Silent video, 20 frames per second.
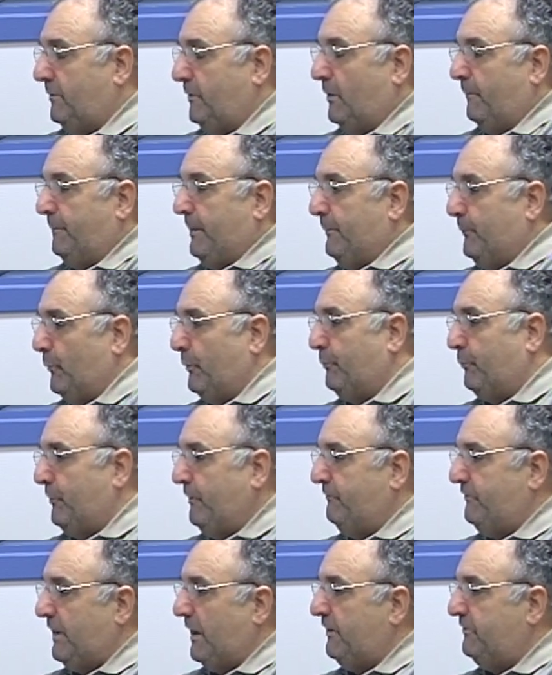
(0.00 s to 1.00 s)
you know people with
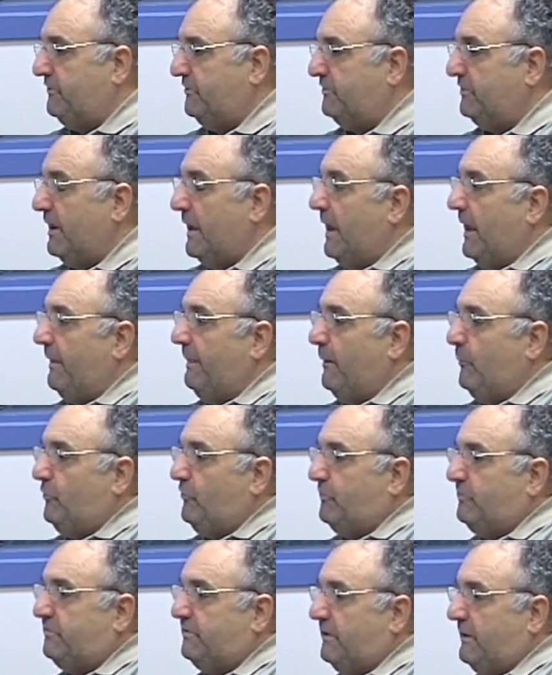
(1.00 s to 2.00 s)
briefcases and they were just